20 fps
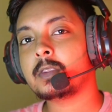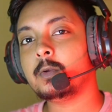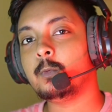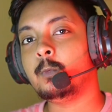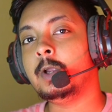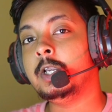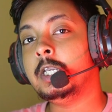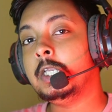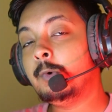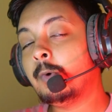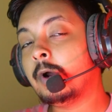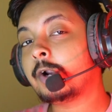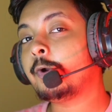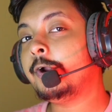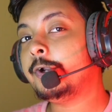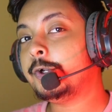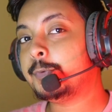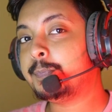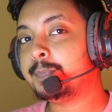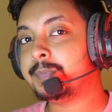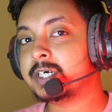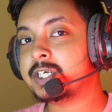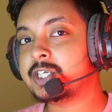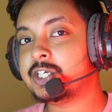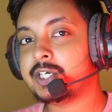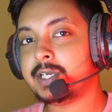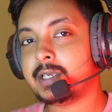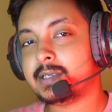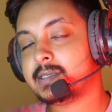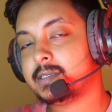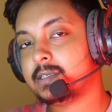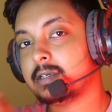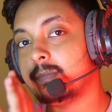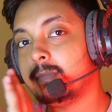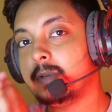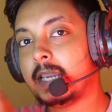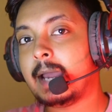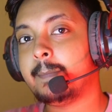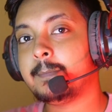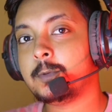when you are going to purchase some
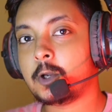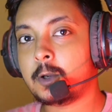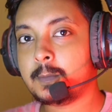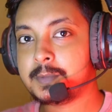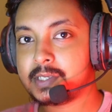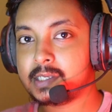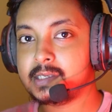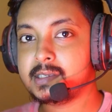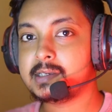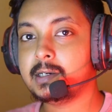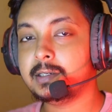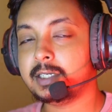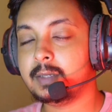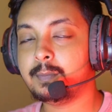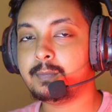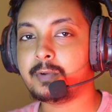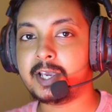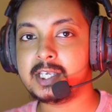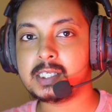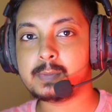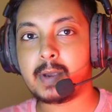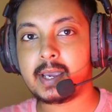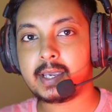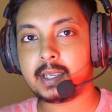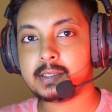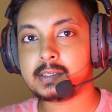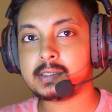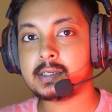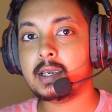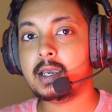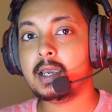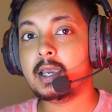laptops in certain price brackets.